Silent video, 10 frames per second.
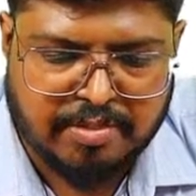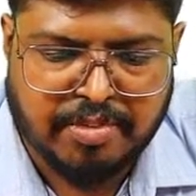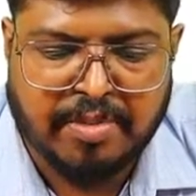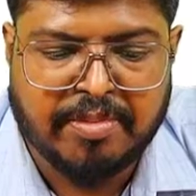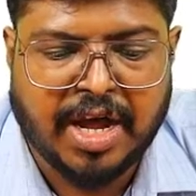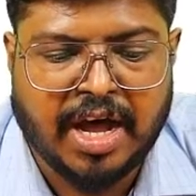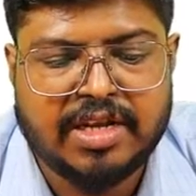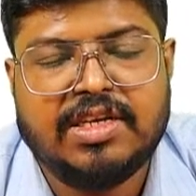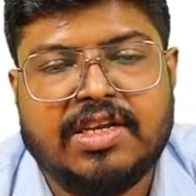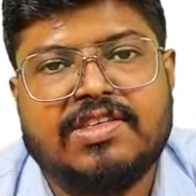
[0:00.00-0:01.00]
The
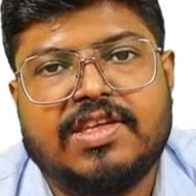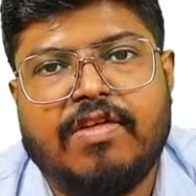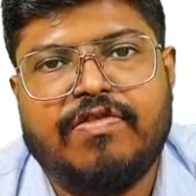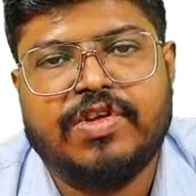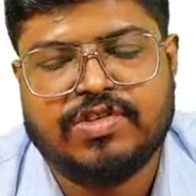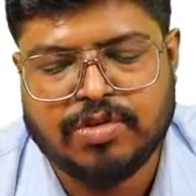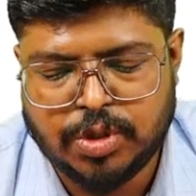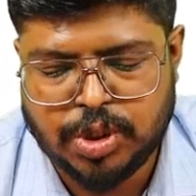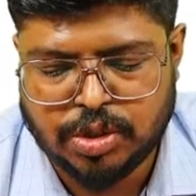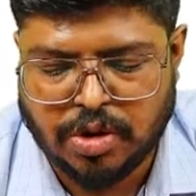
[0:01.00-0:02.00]
margin itself is so
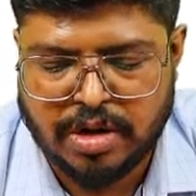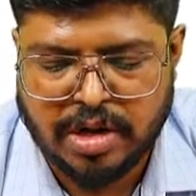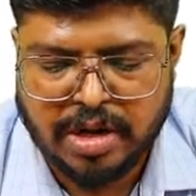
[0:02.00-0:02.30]
short,